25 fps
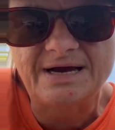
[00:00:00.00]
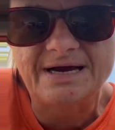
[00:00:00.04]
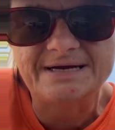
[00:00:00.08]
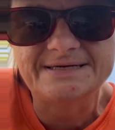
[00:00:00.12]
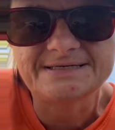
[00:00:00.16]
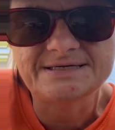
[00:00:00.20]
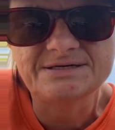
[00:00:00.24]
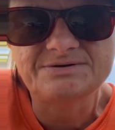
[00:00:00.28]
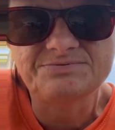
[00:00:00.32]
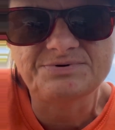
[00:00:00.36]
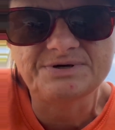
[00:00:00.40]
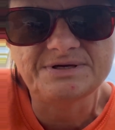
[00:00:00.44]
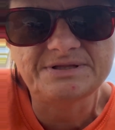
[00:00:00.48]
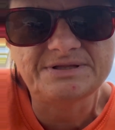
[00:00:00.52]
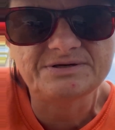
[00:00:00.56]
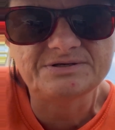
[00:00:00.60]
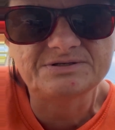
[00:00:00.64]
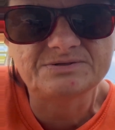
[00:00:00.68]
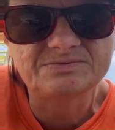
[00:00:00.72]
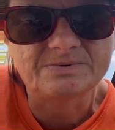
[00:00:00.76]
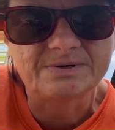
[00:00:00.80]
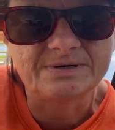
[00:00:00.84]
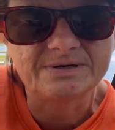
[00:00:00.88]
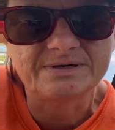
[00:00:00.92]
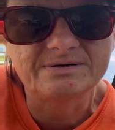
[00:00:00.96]
I did read
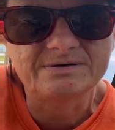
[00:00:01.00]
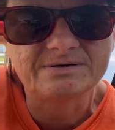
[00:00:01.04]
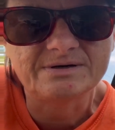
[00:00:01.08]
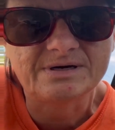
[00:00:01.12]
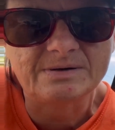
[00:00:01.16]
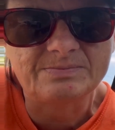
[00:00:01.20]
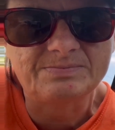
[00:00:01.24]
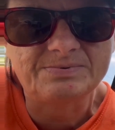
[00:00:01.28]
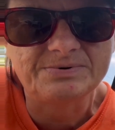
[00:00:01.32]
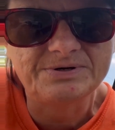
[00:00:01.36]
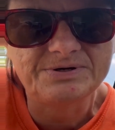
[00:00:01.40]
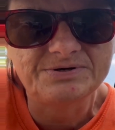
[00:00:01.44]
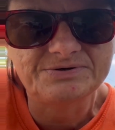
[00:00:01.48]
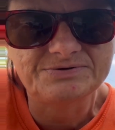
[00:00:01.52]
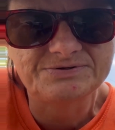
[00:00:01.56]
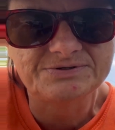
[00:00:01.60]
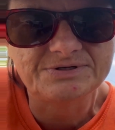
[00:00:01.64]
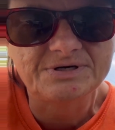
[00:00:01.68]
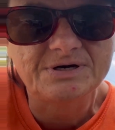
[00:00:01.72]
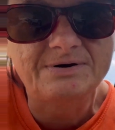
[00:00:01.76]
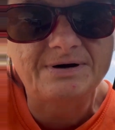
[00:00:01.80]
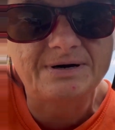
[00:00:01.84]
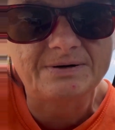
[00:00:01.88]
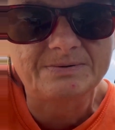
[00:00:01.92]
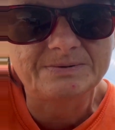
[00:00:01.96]
this one a couple years
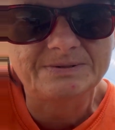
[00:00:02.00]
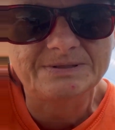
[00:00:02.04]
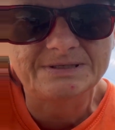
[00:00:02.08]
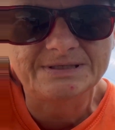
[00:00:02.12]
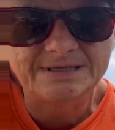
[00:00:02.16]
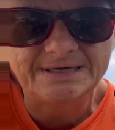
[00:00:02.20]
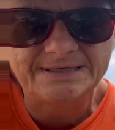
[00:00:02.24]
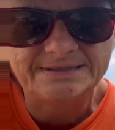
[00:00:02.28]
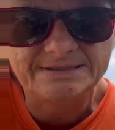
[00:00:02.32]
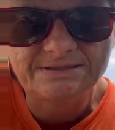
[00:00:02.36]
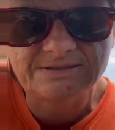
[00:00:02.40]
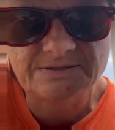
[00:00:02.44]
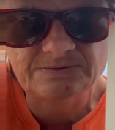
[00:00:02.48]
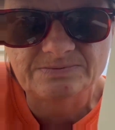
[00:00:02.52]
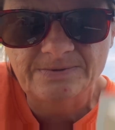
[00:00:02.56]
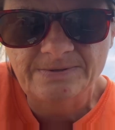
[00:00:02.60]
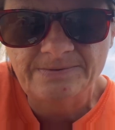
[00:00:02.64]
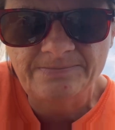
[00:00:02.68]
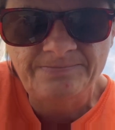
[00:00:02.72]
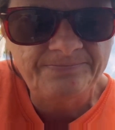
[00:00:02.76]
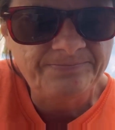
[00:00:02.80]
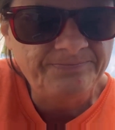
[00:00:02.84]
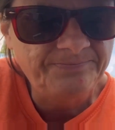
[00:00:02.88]
ago. I really like this one.